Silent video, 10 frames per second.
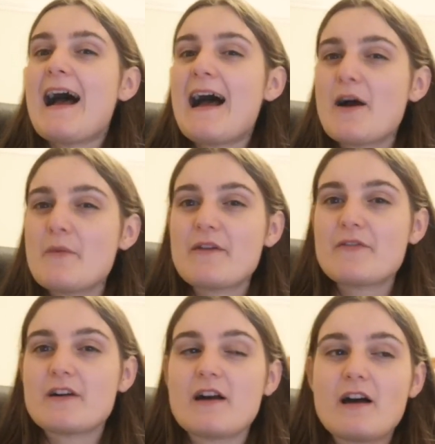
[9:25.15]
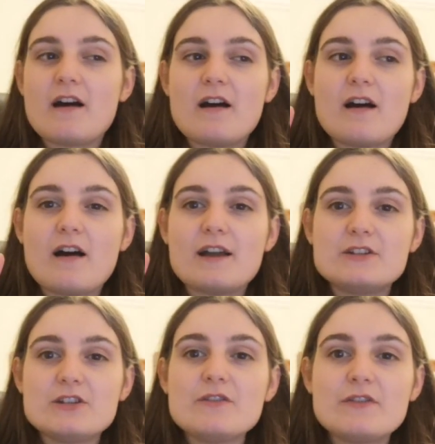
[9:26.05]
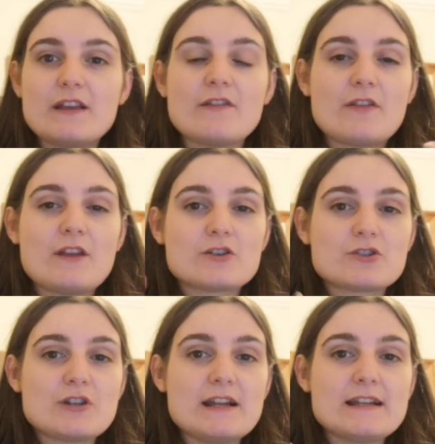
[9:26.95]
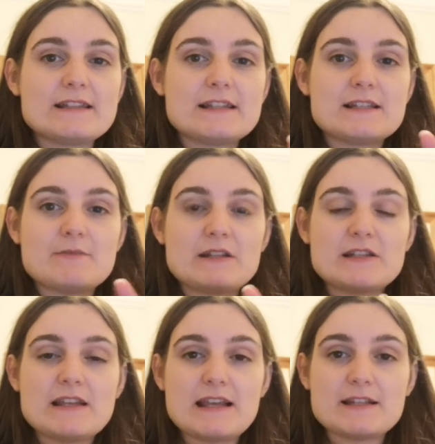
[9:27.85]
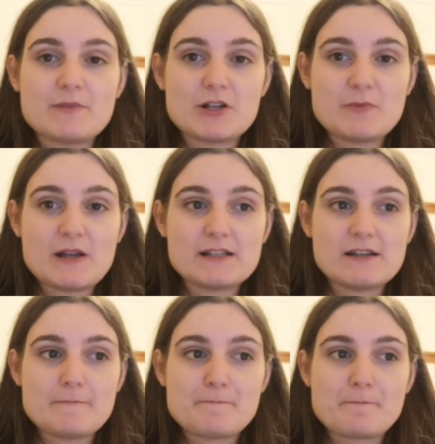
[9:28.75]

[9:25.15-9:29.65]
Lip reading: However, I do think that the Australian system is much better.